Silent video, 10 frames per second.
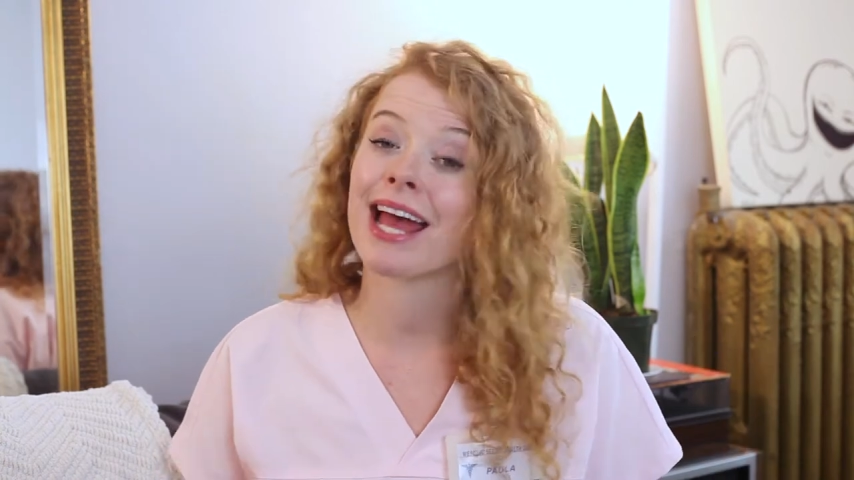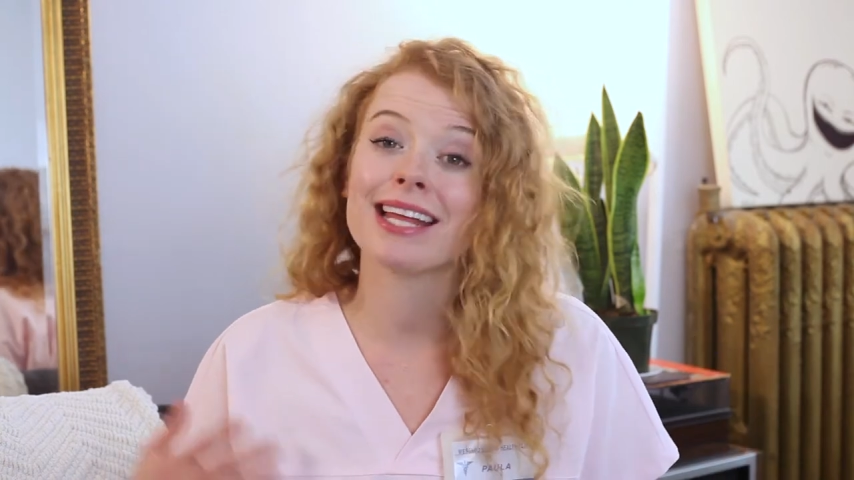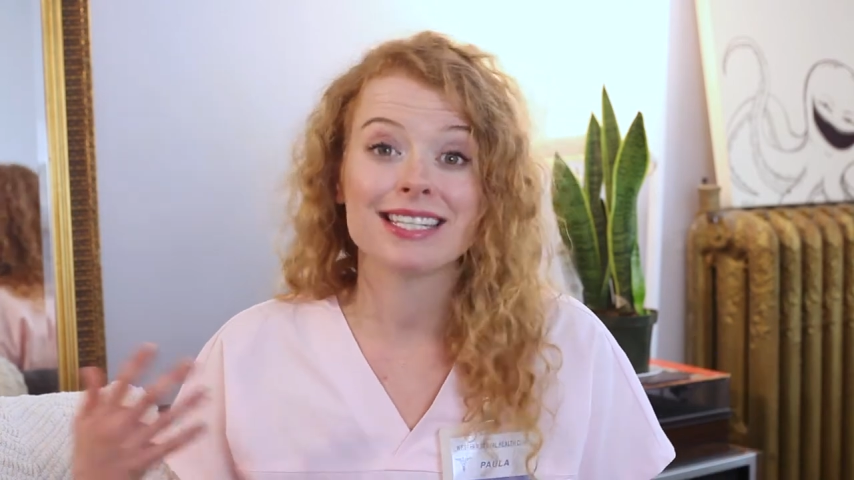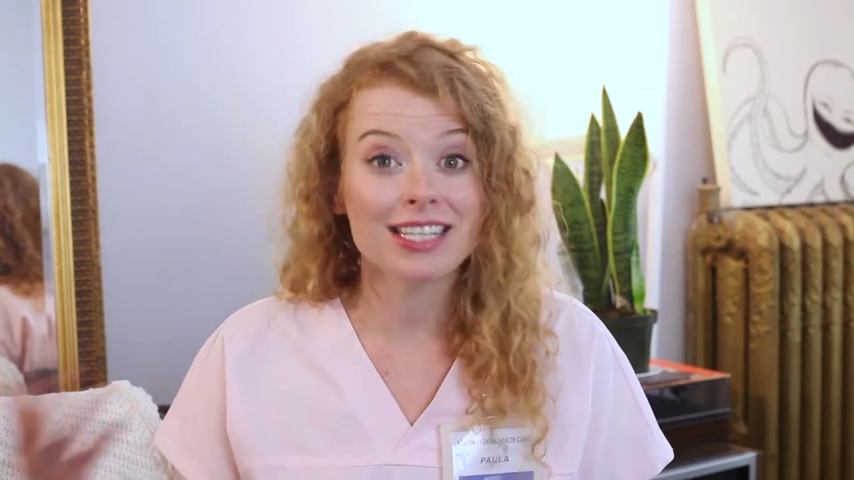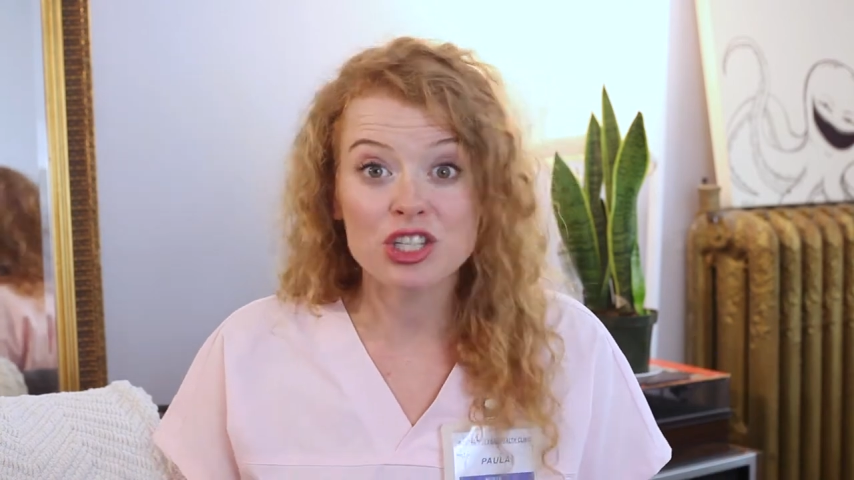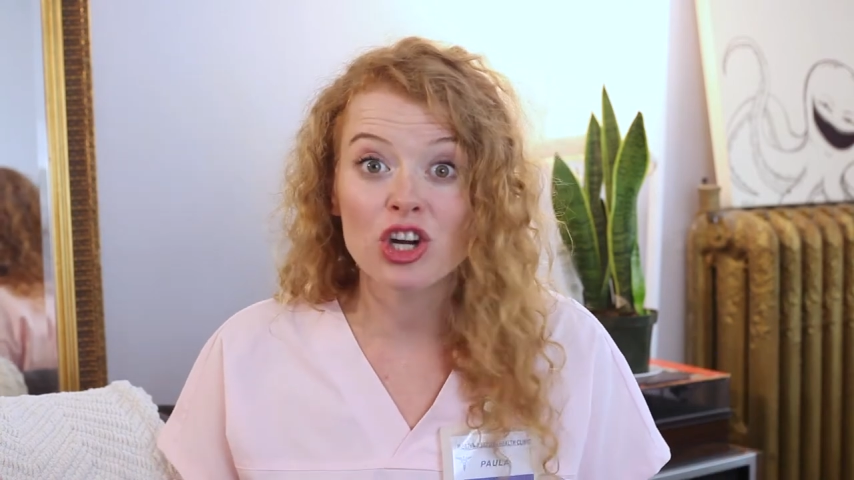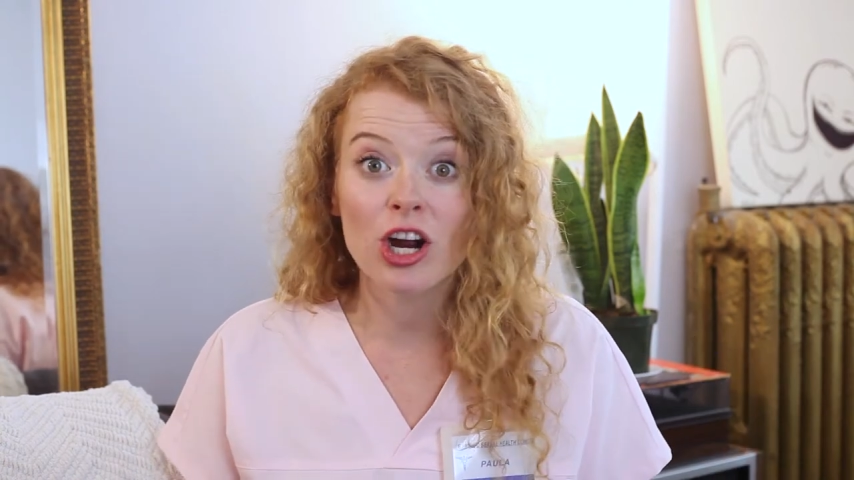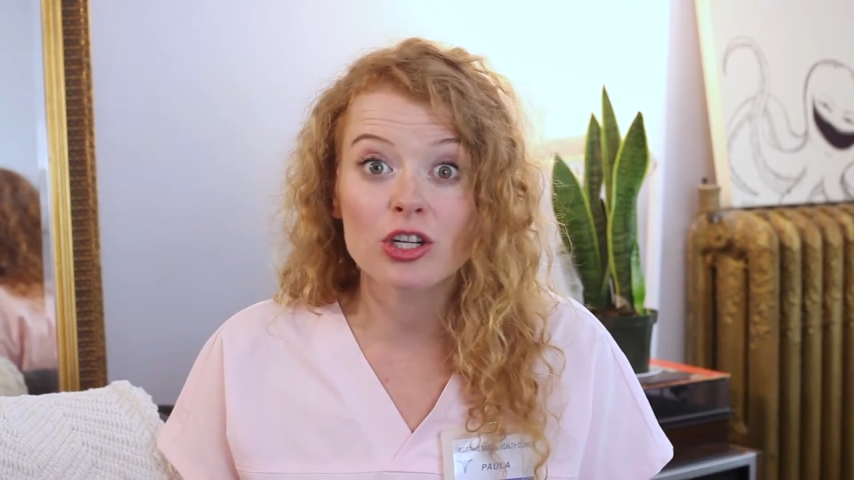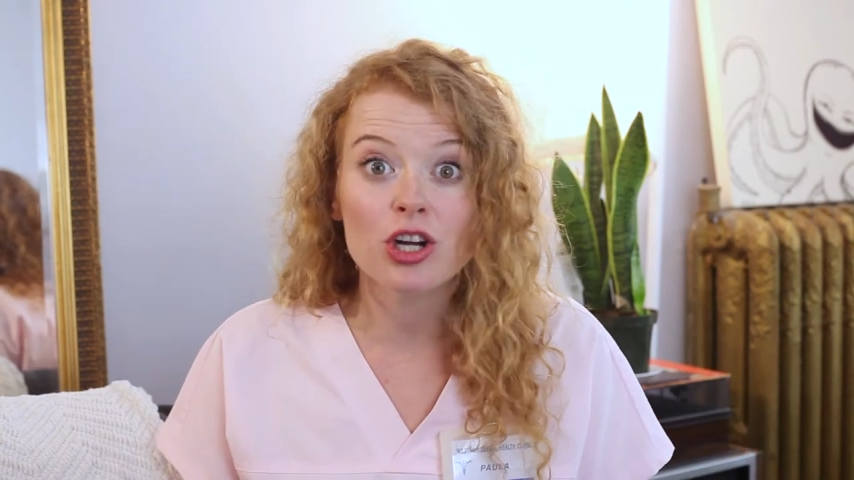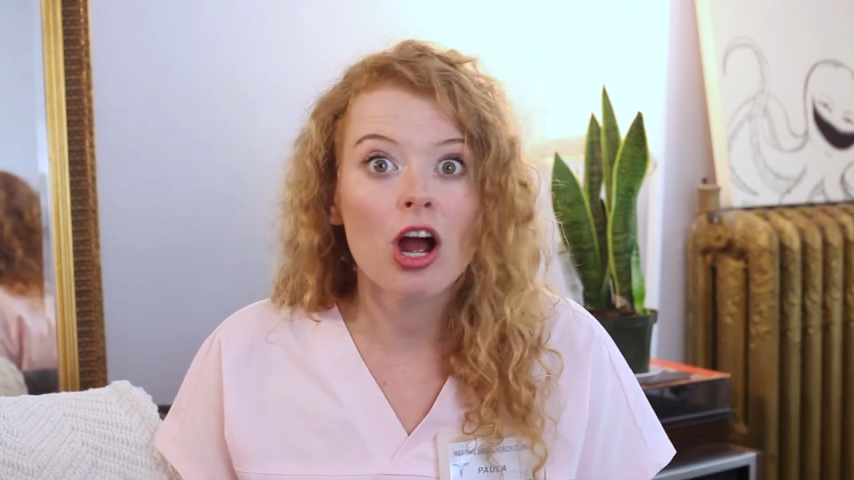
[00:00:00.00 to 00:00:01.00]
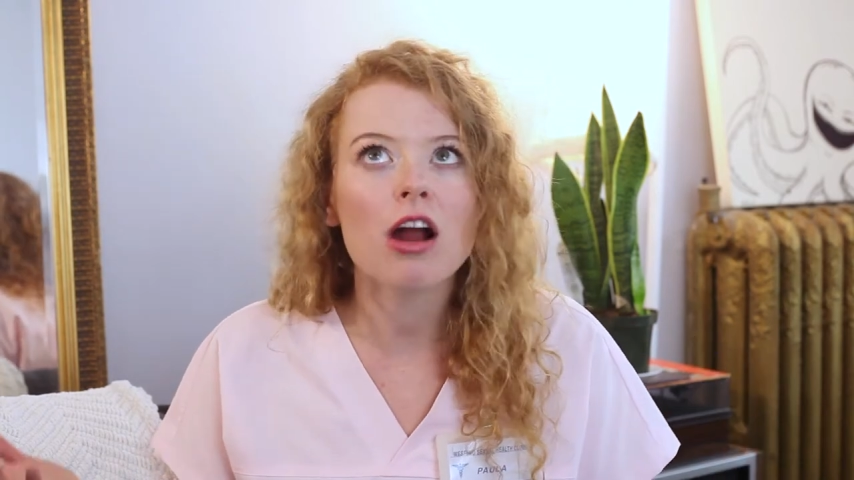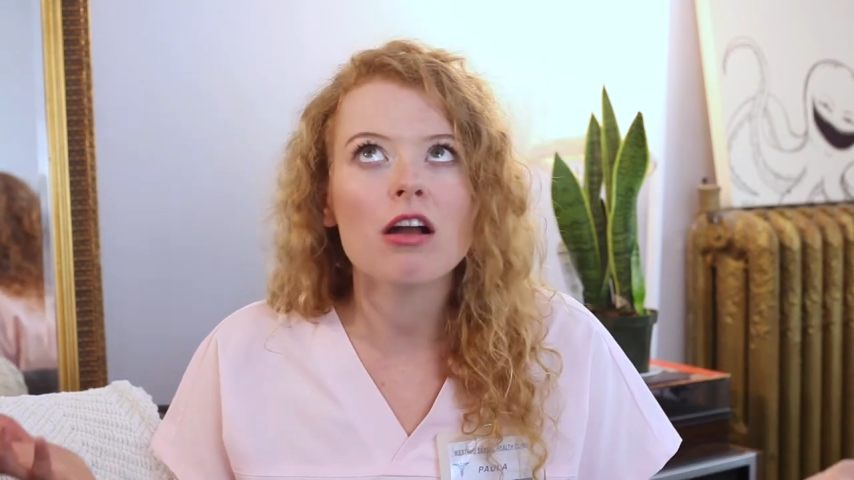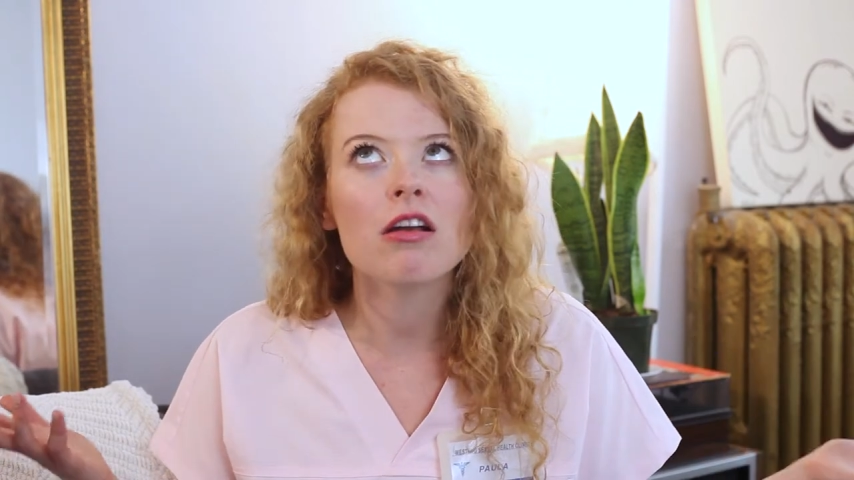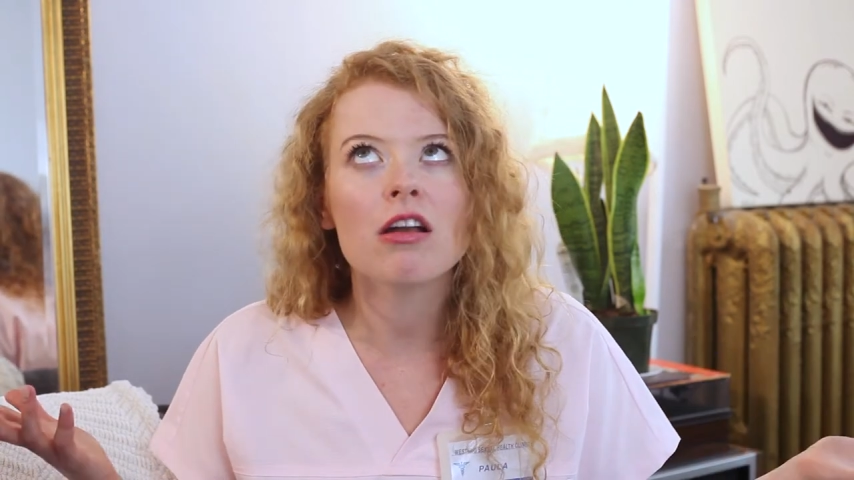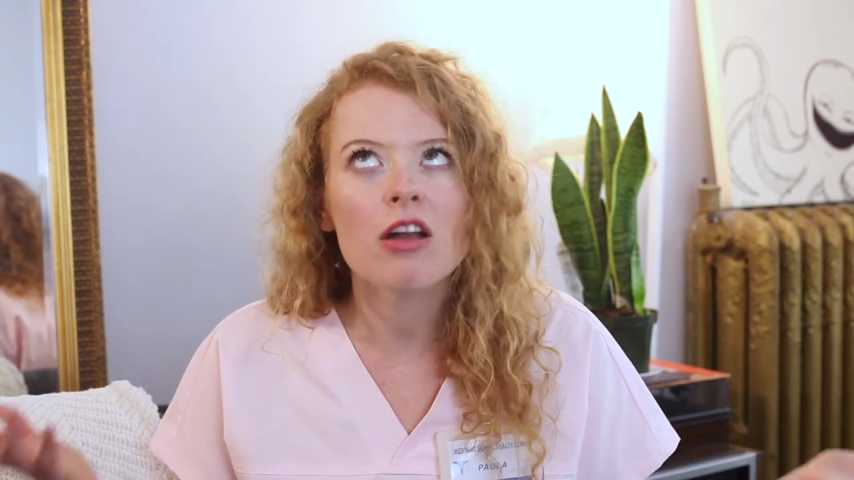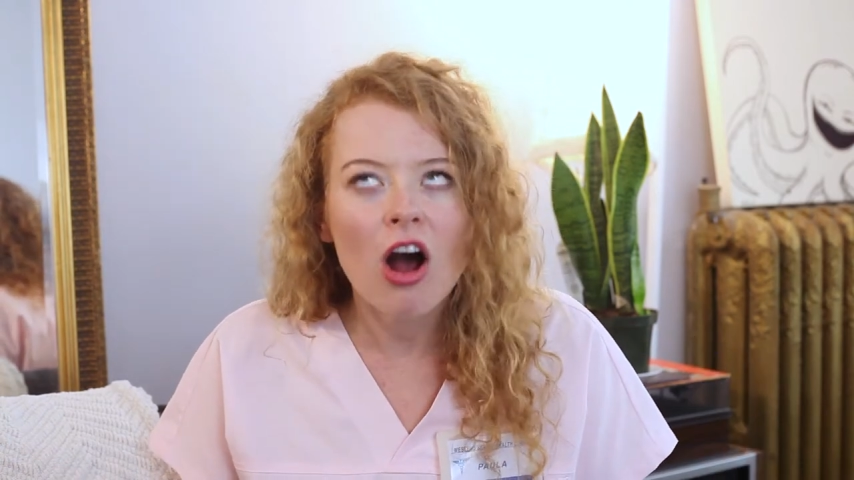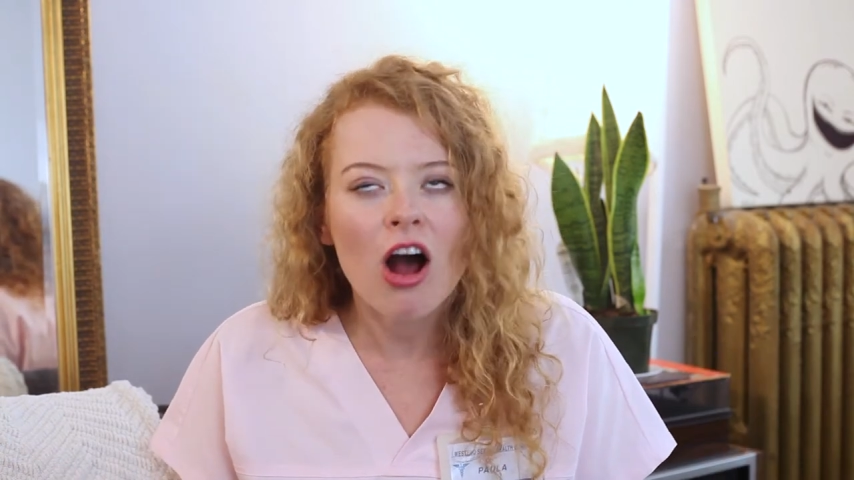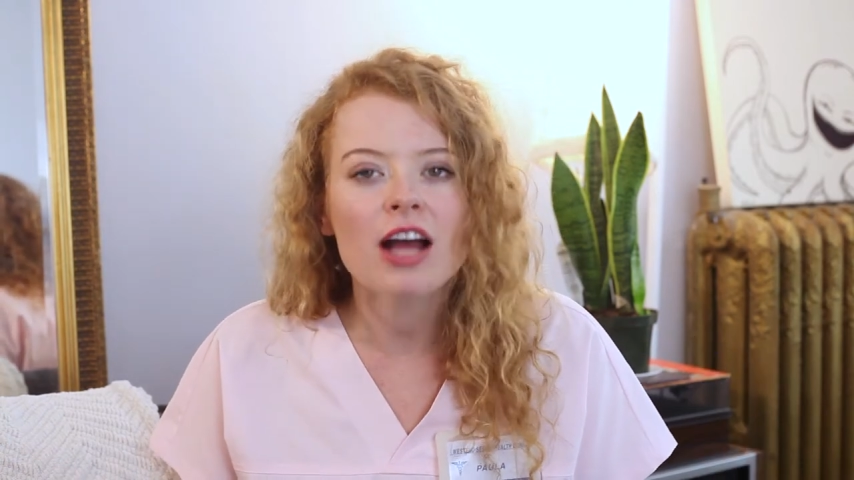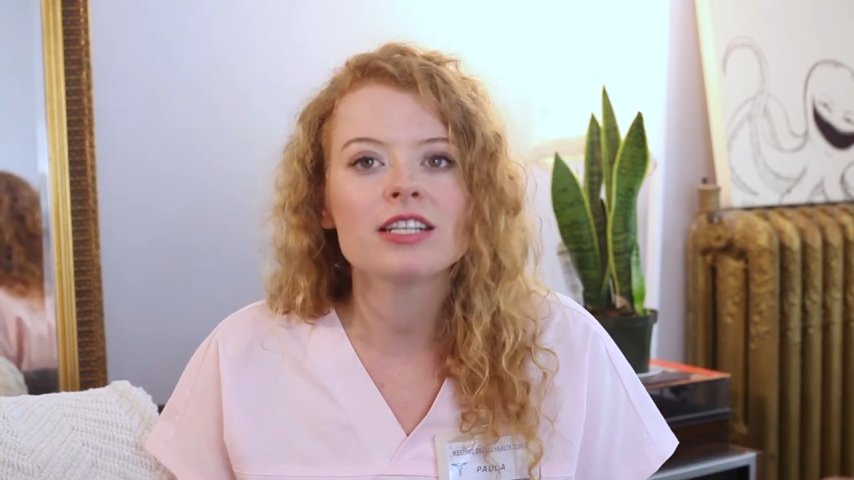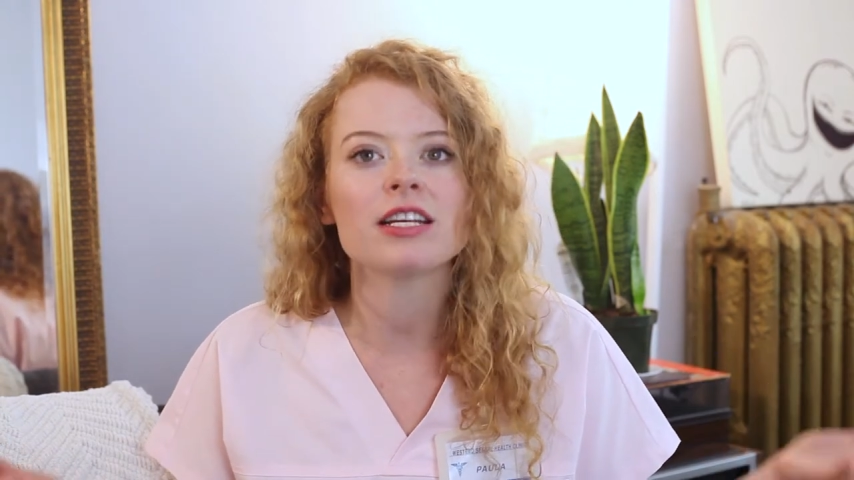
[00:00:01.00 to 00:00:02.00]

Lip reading: and discharge are not